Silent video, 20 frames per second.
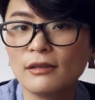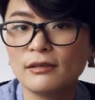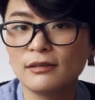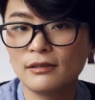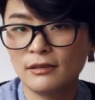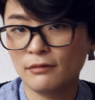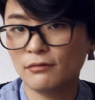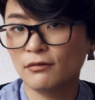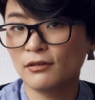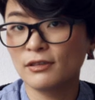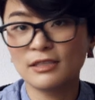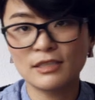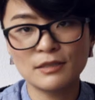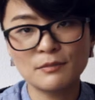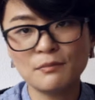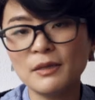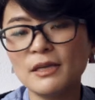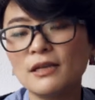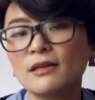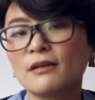different
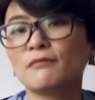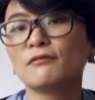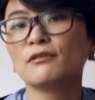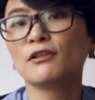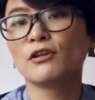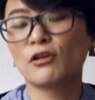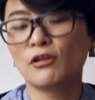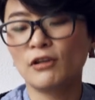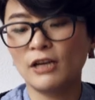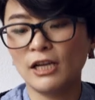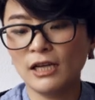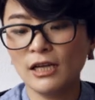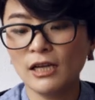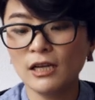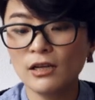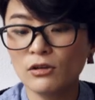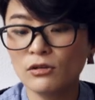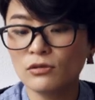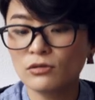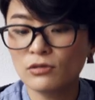speed of learning.
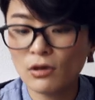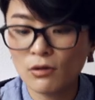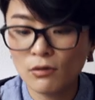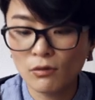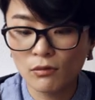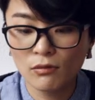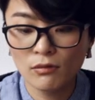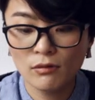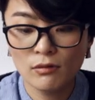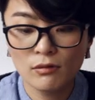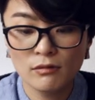So,